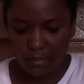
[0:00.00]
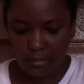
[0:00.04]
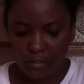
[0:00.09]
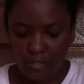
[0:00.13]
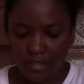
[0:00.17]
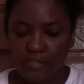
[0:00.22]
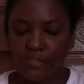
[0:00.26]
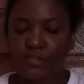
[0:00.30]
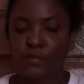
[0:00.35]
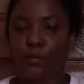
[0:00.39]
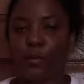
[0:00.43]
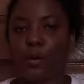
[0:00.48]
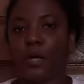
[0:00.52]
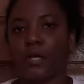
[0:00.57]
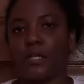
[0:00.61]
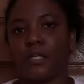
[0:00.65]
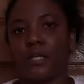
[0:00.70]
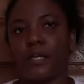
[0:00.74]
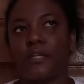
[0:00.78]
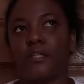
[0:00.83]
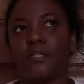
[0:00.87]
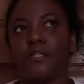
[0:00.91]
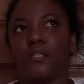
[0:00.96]
This
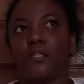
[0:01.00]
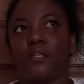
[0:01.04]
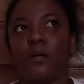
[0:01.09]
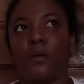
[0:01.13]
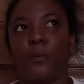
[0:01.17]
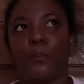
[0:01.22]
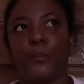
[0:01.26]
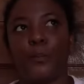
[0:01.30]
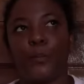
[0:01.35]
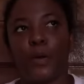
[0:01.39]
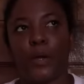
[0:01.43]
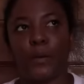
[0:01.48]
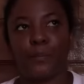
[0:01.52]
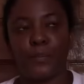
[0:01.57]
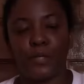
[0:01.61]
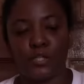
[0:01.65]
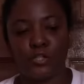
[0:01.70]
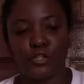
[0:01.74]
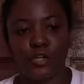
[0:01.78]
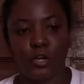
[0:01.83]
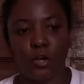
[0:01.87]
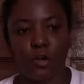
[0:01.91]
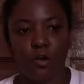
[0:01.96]
one is a
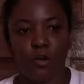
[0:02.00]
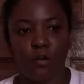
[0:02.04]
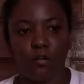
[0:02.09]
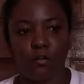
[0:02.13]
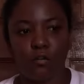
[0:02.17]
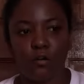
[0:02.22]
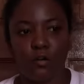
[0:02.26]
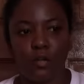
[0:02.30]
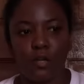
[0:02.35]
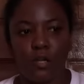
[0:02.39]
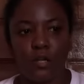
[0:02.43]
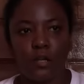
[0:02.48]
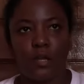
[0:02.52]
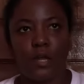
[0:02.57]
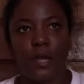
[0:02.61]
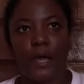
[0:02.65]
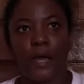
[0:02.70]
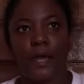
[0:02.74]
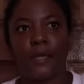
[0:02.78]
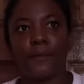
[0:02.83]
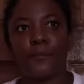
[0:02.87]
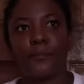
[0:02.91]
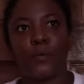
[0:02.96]
puppy chow.
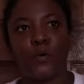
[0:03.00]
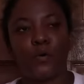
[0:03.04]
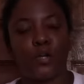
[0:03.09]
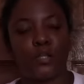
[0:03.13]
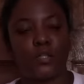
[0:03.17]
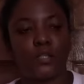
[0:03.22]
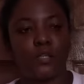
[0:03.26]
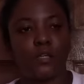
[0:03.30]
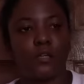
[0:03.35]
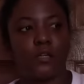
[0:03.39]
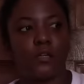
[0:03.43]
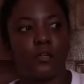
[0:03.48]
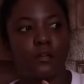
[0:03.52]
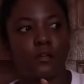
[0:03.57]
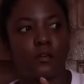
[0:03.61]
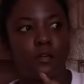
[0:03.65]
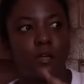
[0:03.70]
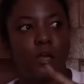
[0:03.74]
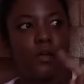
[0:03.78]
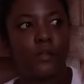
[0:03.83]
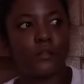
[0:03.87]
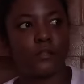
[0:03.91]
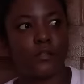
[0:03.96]
I bought
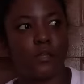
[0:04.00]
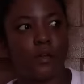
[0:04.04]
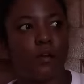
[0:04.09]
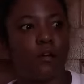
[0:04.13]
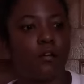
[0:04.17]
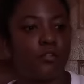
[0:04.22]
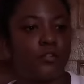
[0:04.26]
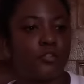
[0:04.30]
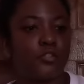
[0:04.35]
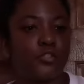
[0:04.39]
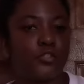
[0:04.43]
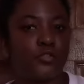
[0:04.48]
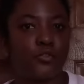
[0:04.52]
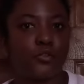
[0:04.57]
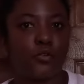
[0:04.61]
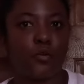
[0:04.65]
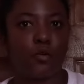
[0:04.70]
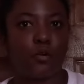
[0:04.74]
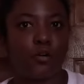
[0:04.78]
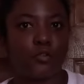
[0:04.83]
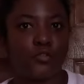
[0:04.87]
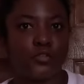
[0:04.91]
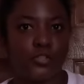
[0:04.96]
the adult
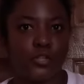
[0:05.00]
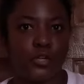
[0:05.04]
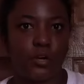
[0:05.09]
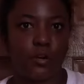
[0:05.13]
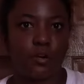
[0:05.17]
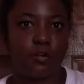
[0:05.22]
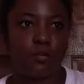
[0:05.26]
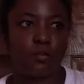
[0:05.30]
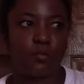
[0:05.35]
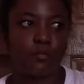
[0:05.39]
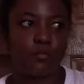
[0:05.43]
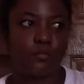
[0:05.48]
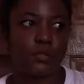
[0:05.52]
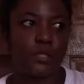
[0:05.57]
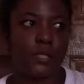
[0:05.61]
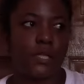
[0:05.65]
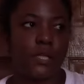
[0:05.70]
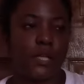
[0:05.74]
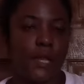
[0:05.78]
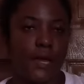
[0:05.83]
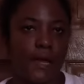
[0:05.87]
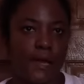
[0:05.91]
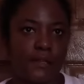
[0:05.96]
dog chow
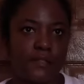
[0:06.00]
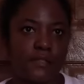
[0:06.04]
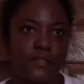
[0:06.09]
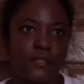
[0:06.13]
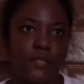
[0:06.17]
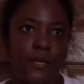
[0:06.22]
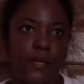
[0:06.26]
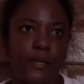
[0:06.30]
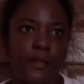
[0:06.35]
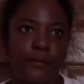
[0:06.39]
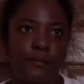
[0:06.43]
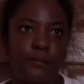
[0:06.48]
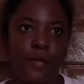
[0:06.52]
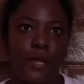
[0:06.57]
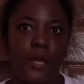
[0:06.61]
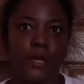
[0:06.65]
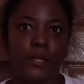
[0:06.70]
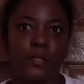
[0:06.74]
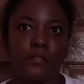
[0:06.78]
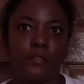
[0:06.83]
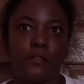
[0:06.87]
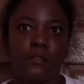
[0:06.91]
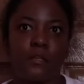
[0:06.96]
the last time
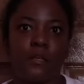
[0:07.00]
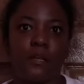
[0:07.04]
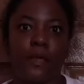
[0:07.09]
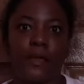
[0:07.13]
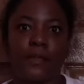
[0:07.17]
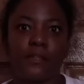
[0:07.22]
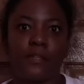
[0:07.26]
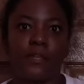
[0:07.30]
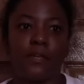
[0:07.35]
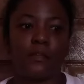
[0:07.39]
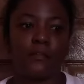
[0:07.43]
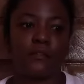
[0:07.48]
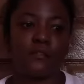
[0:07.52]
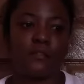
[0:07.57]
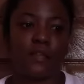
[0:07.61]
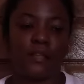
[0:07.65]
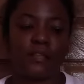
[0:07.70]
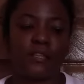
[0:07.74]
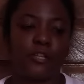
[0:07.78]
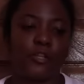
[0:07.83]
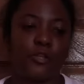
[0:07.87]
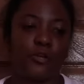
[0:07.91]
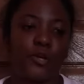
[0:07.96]
and like they
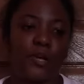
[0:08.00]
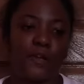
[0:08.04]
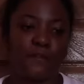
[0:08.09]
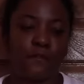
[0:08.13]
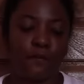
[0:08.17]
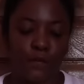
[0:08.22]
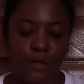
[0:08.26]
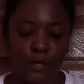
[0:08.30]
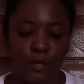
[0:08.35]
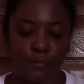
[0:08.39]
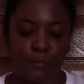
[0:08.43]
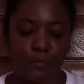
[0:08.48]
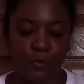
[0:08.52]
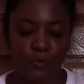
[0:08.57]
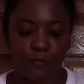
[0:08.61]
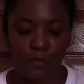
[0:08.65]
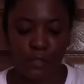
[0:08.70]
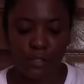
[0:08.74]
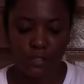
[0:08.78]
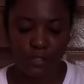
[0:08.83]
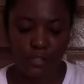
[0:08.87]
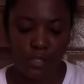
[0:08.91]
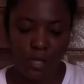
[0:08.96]
started to get fed up of
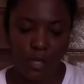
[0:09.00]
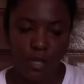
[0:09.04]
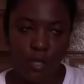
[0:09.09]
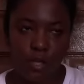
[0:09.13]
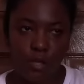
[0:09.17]
it